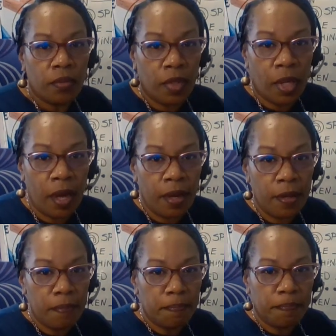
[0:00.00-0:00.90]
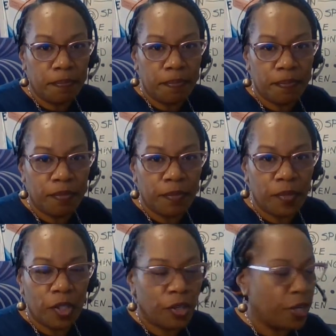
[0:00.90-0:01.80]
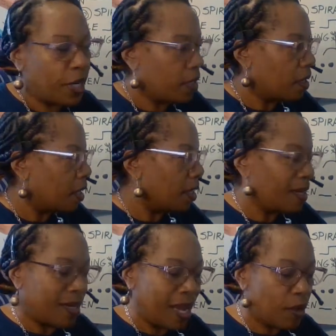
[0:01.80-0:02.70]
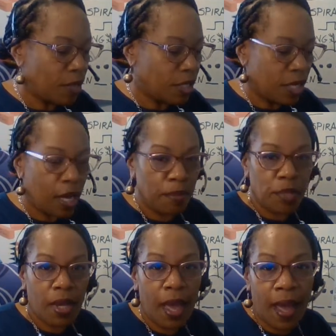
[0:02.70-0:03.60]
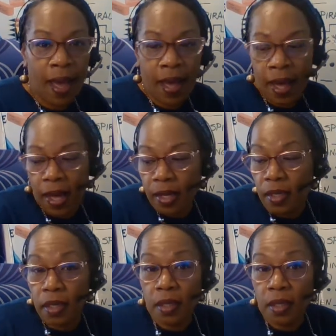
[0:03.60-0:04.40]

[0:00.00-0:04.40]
Got it? Great. Now it's time to add